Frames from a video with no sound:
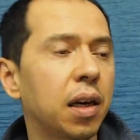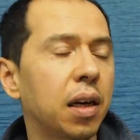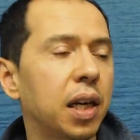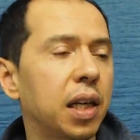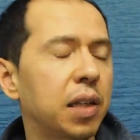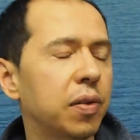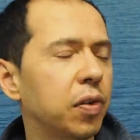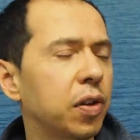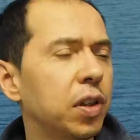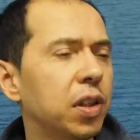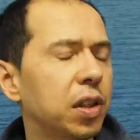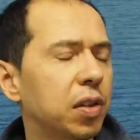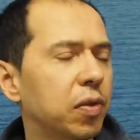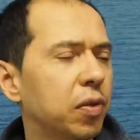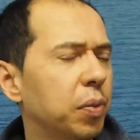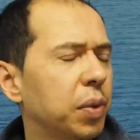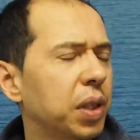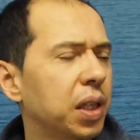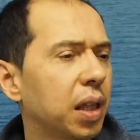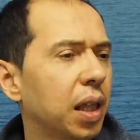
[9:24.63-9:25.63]
And for instance,
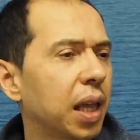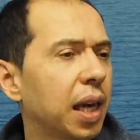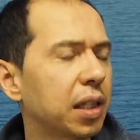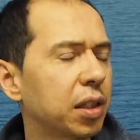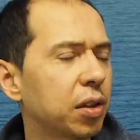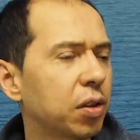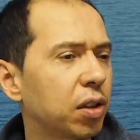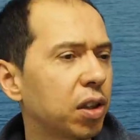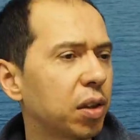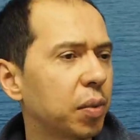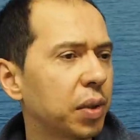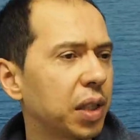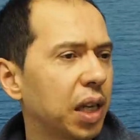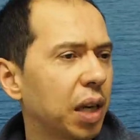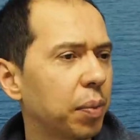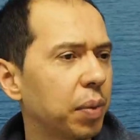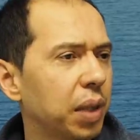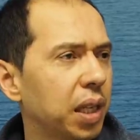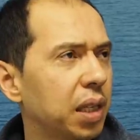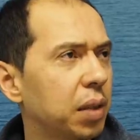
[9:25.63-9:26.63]
for me, the last tournament
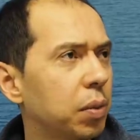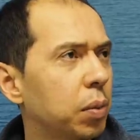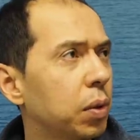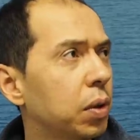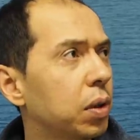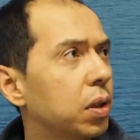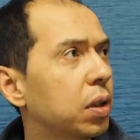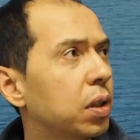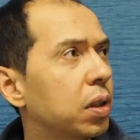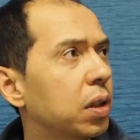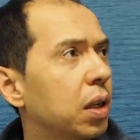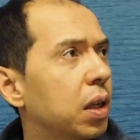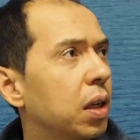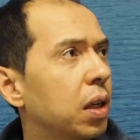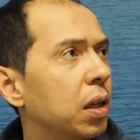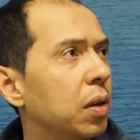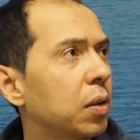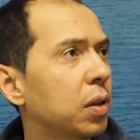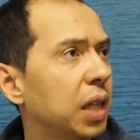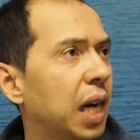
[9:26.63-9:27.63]
I played was uh,
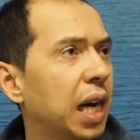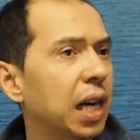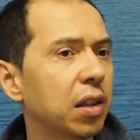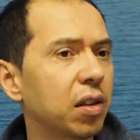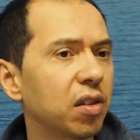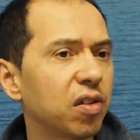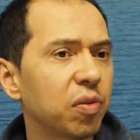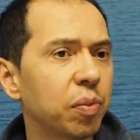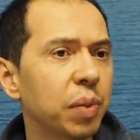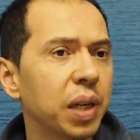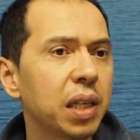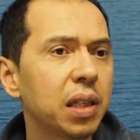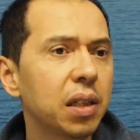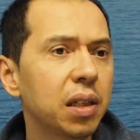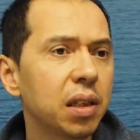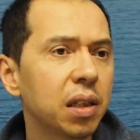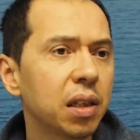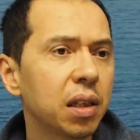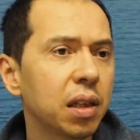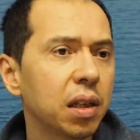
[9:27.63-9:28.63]
was Isle of Man,
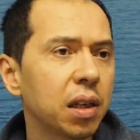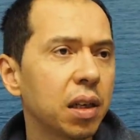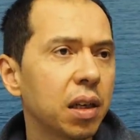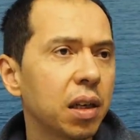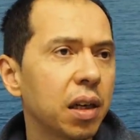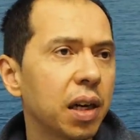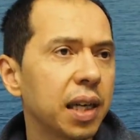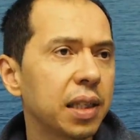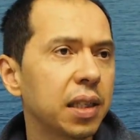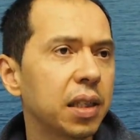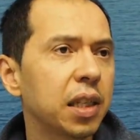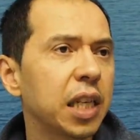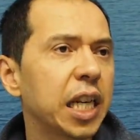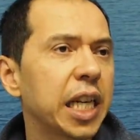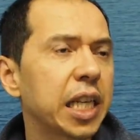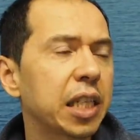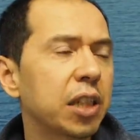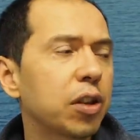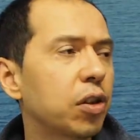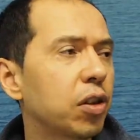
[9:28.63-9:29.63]
and the
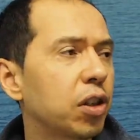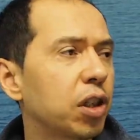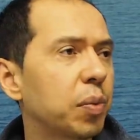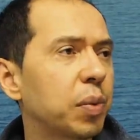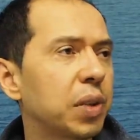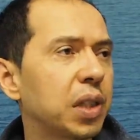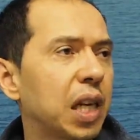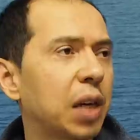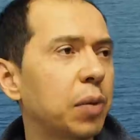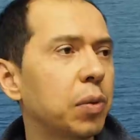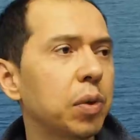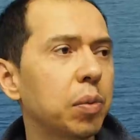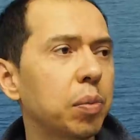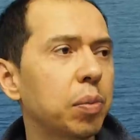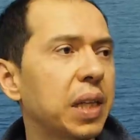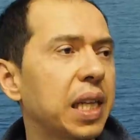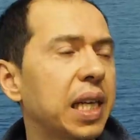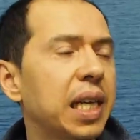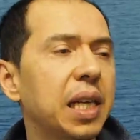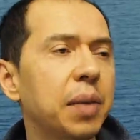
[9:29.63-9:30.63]
next tournament I will
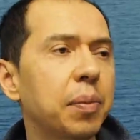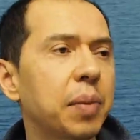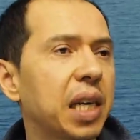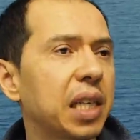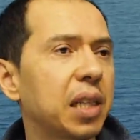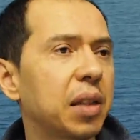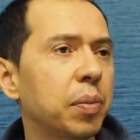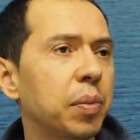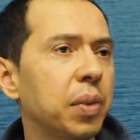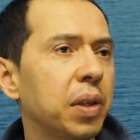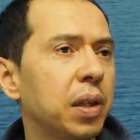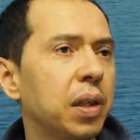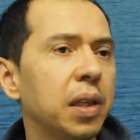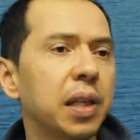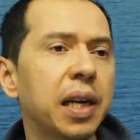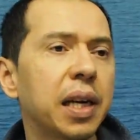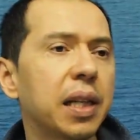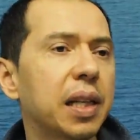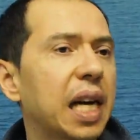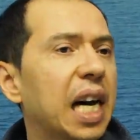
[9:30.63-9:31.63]
play might be
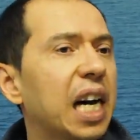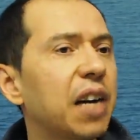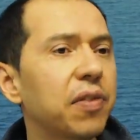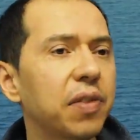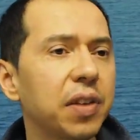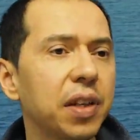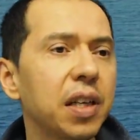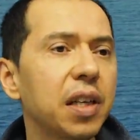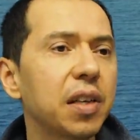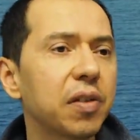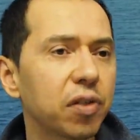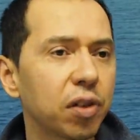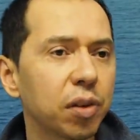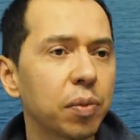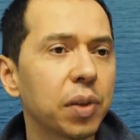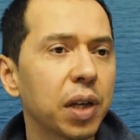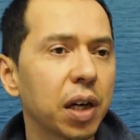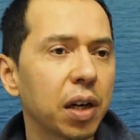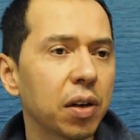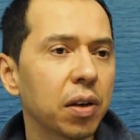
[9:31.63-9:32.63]
another half a year from
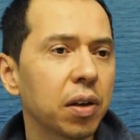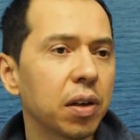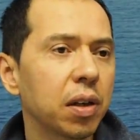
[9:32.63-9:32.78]
now.